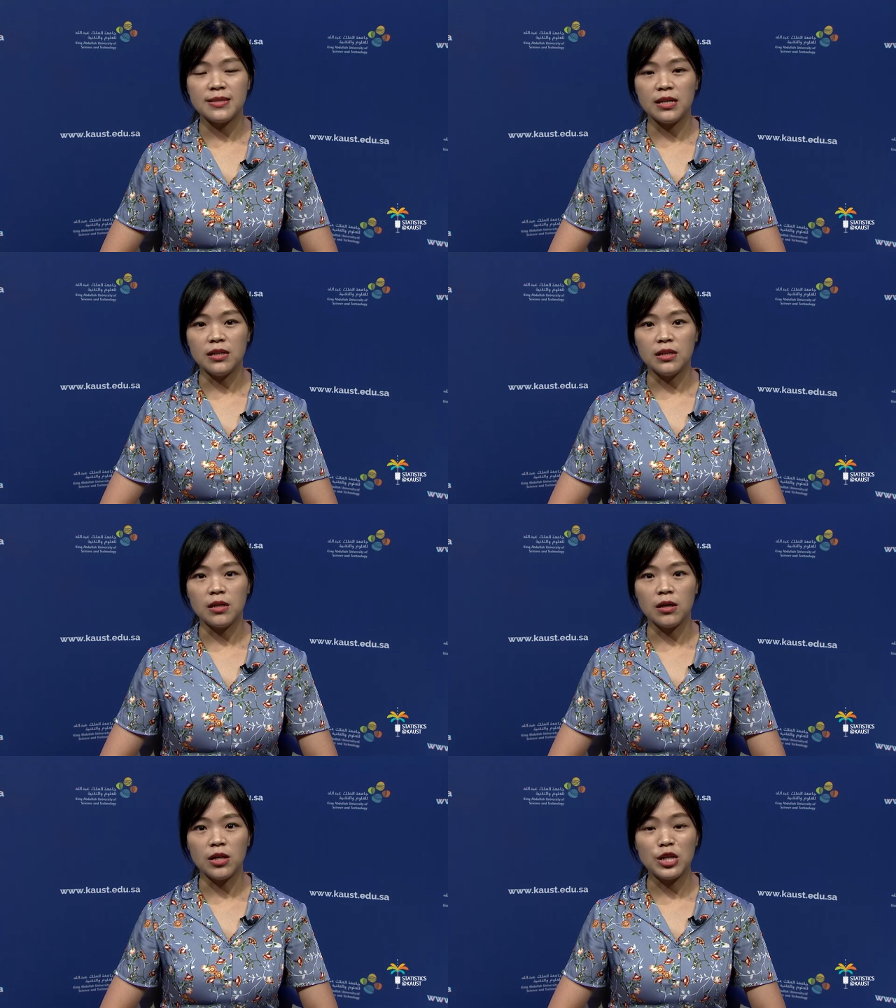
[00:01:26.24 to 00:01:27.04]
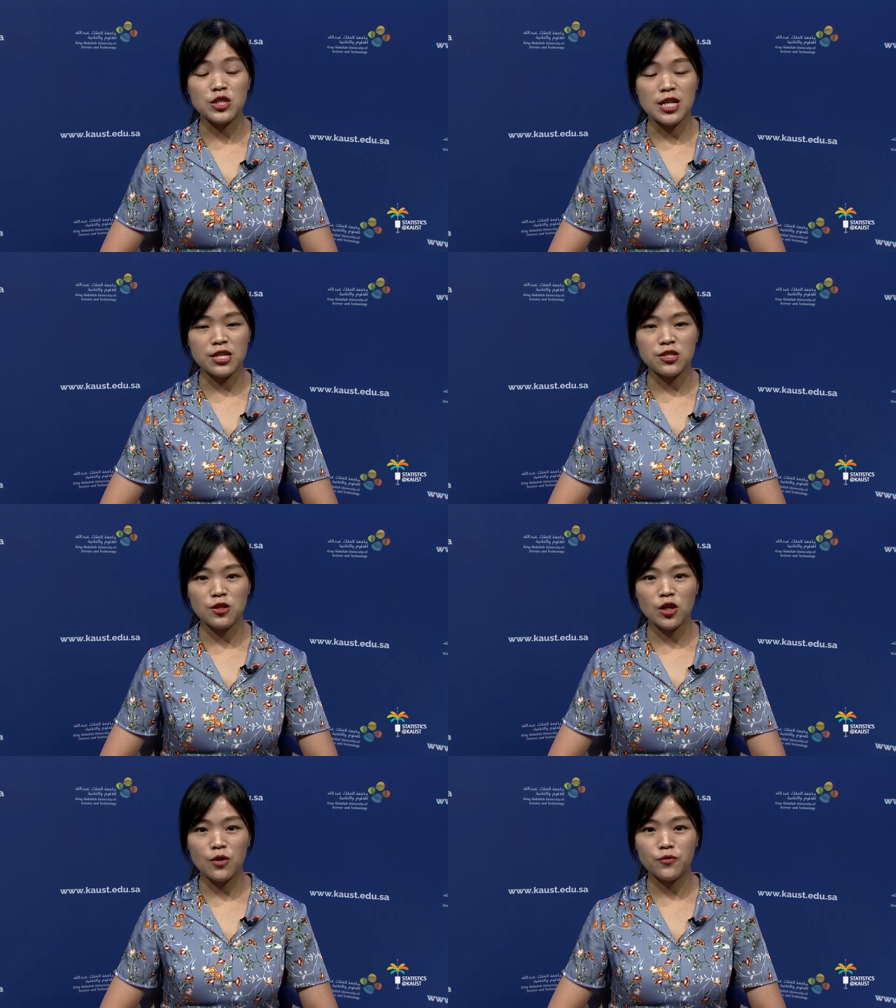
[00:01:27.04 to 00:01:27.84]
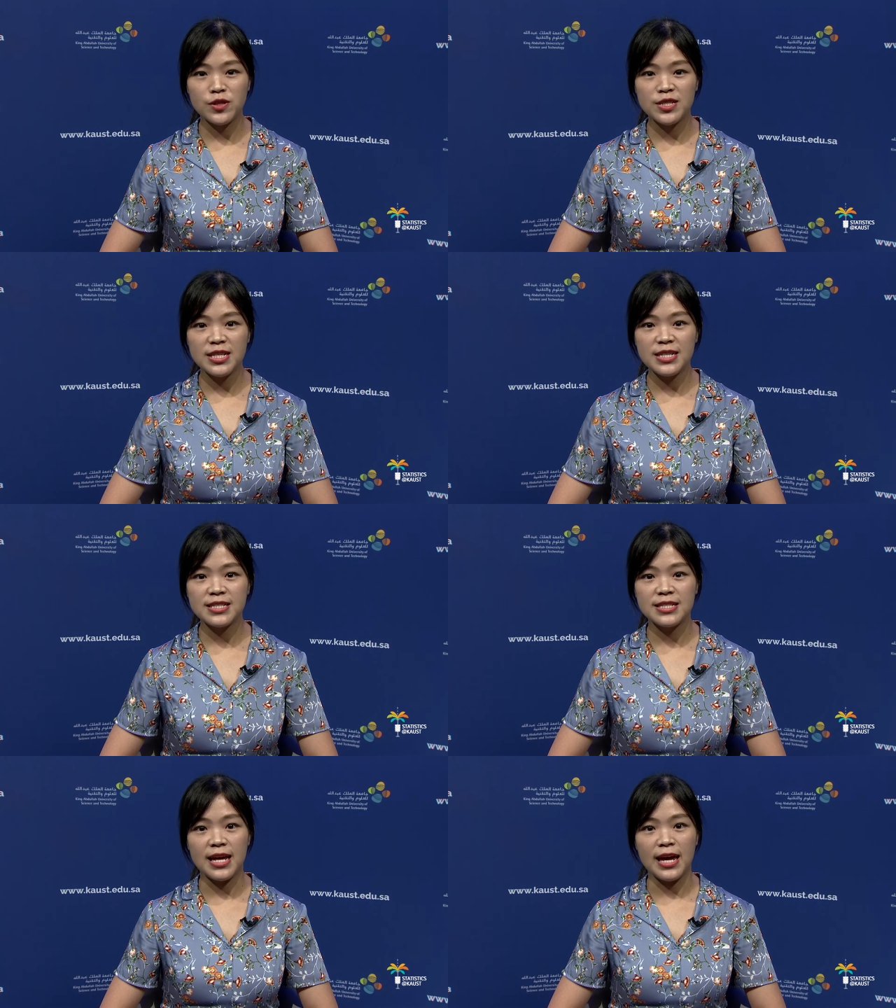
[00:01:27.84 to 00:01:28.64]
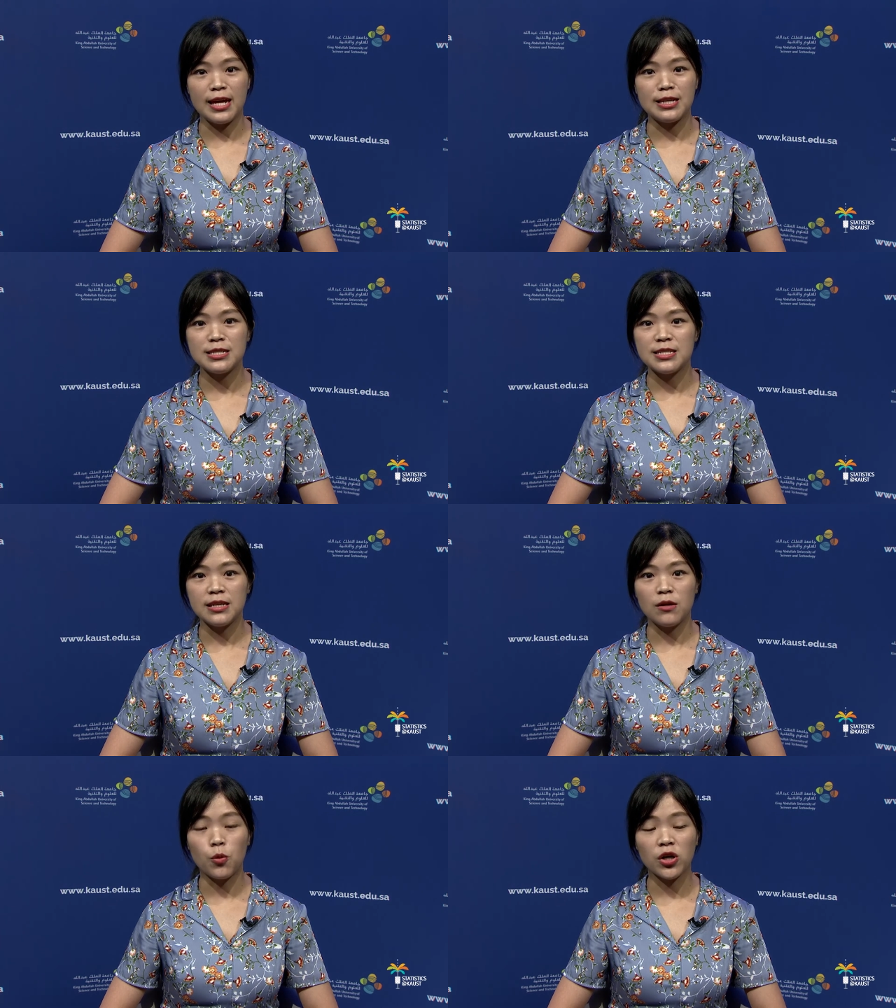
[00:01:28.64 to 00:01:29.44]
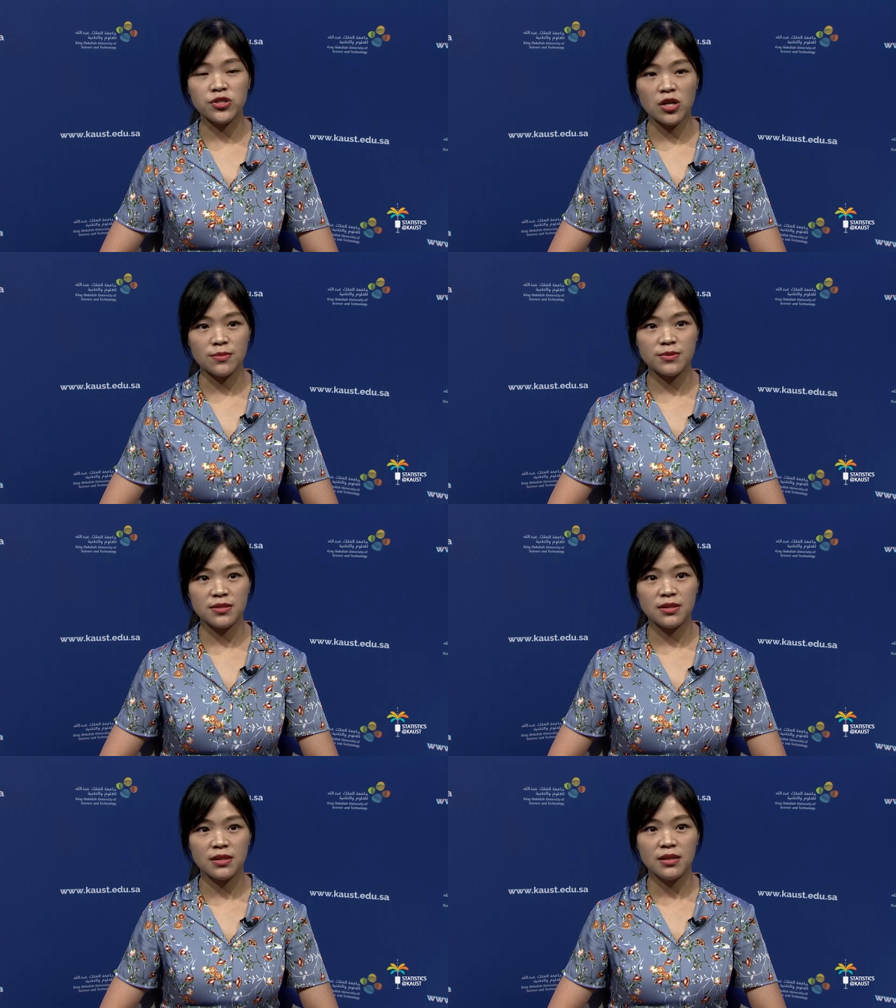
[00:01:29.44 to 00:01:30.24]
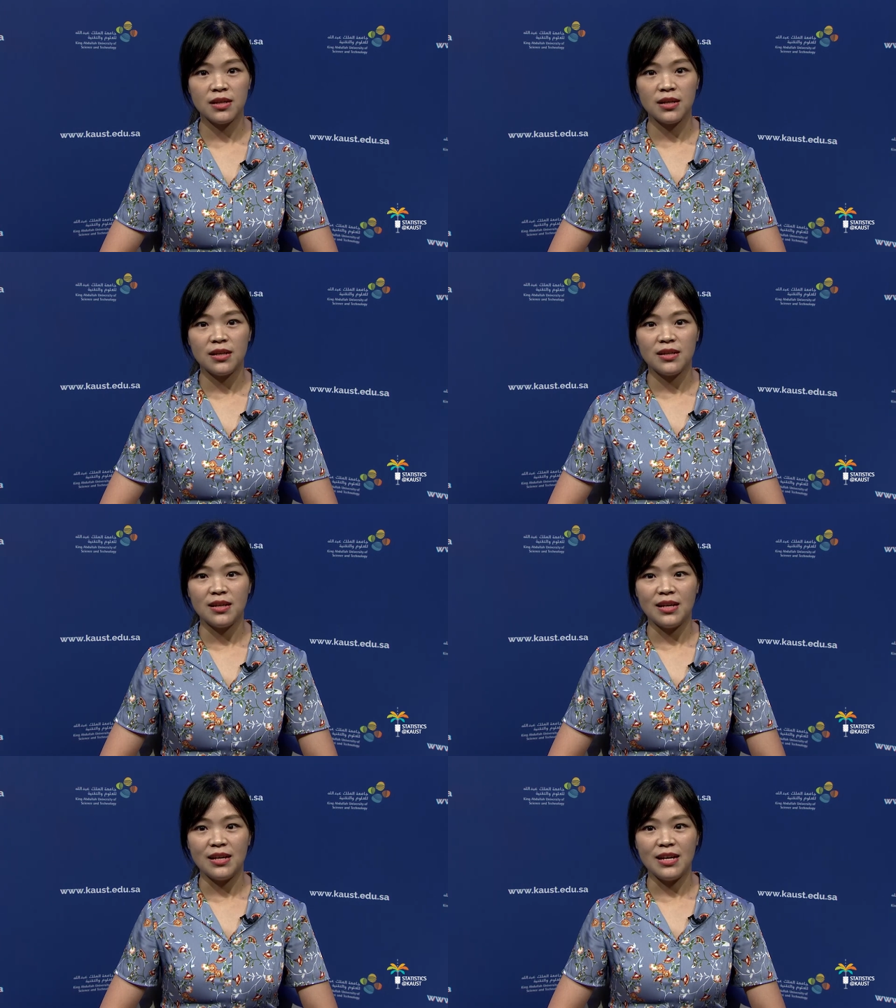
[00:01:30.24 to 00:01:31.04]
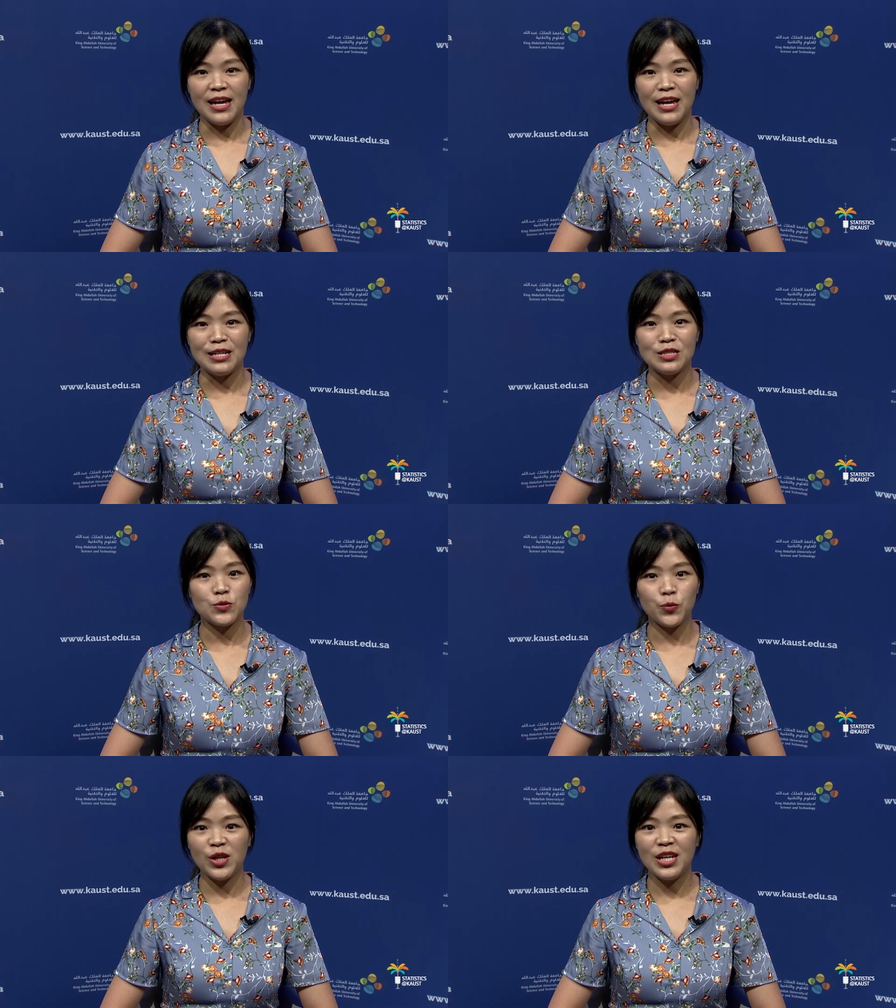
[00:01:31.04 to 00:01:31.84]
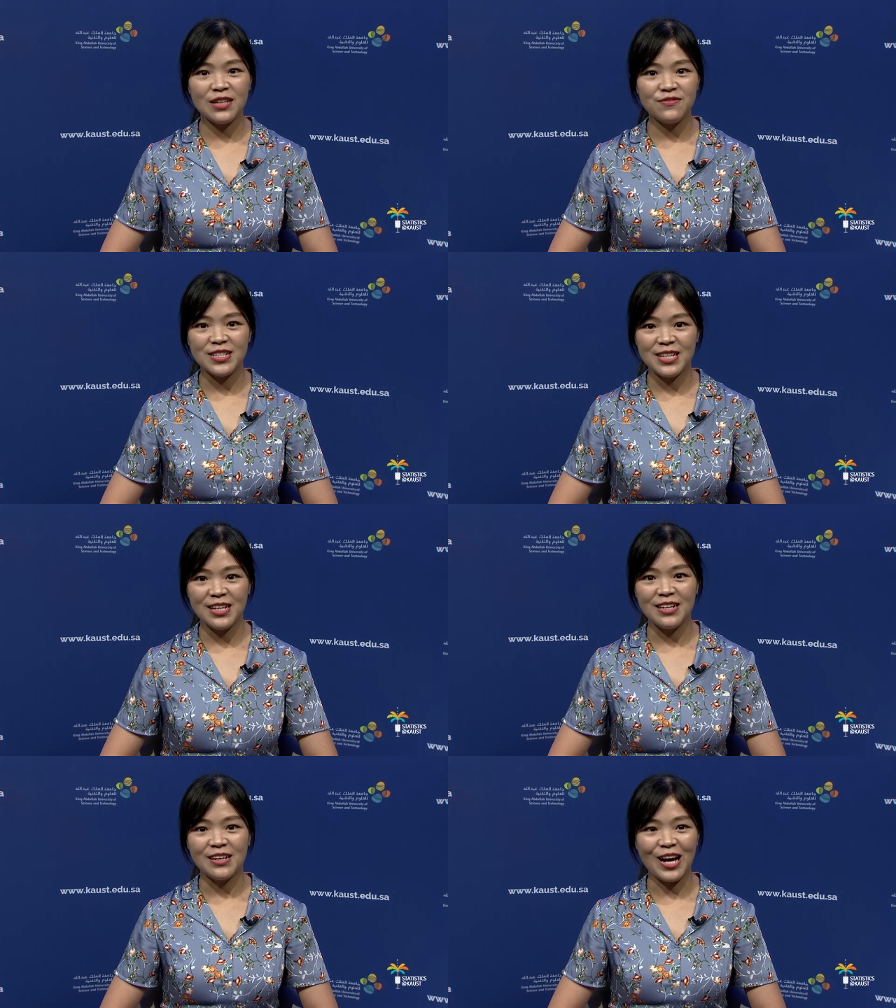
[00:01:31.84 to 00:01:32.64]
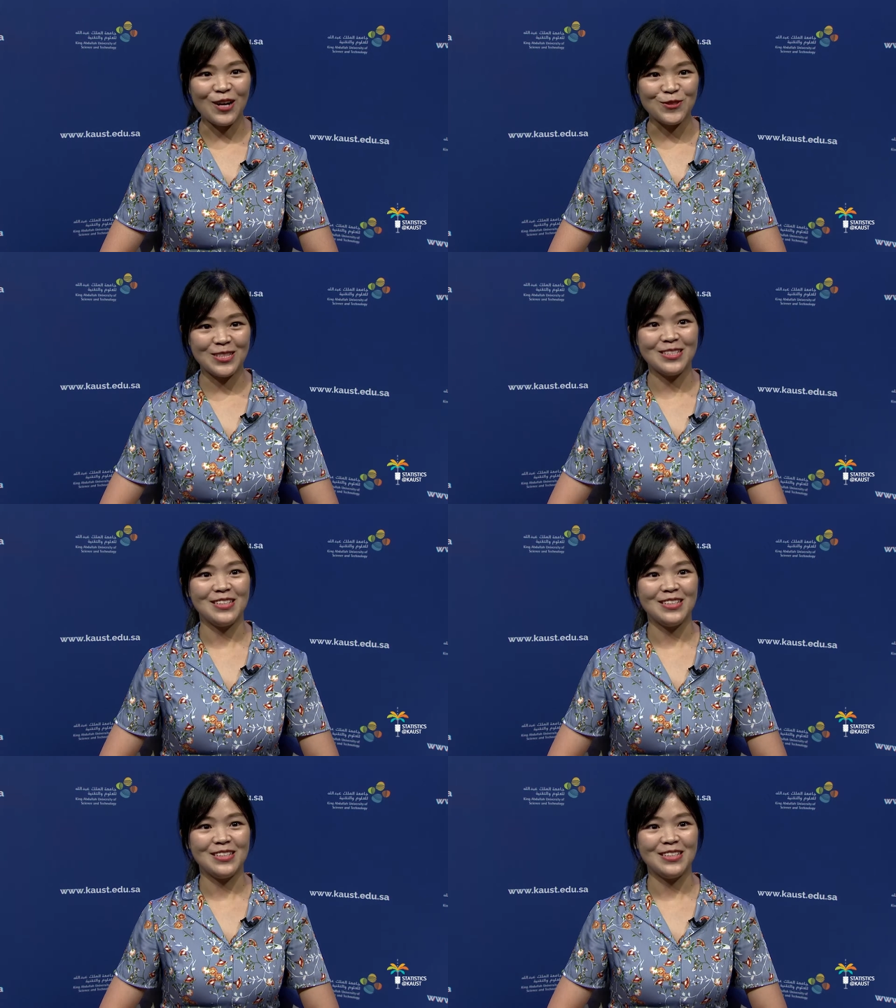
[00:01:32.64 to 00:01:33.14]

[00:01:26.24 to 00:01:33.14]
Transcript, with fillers: uh, the international conferences and uh, workshops. And we love it here, KAUST.